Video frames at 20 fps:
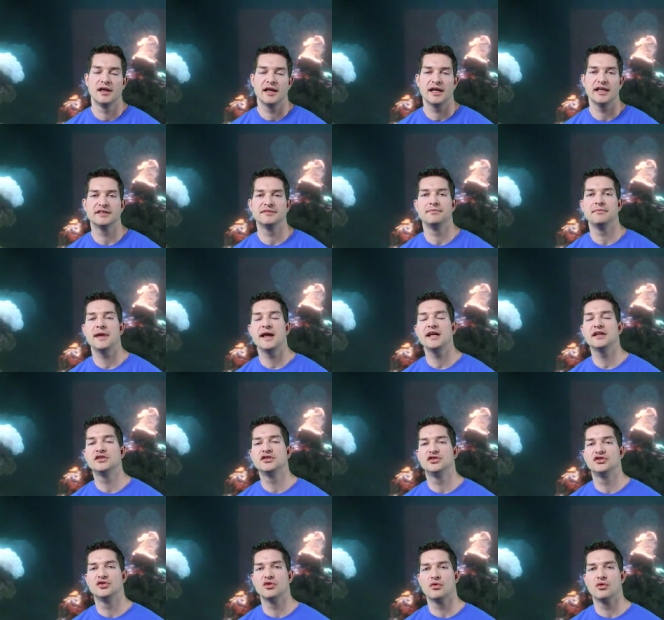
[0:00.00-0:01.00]
is make
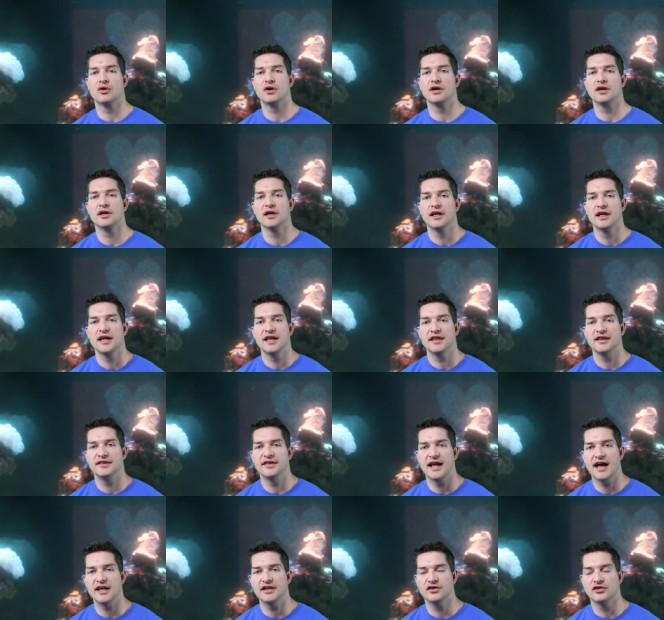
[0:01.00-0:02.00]
sure
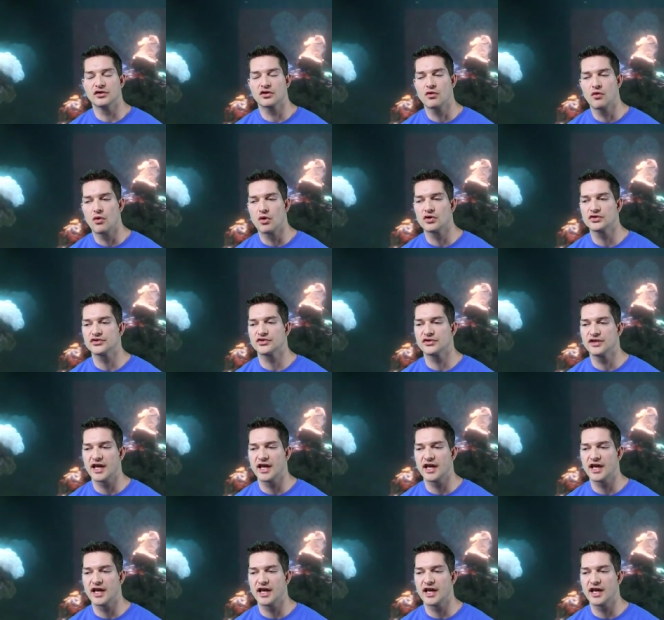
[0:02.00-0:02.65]
that your corals are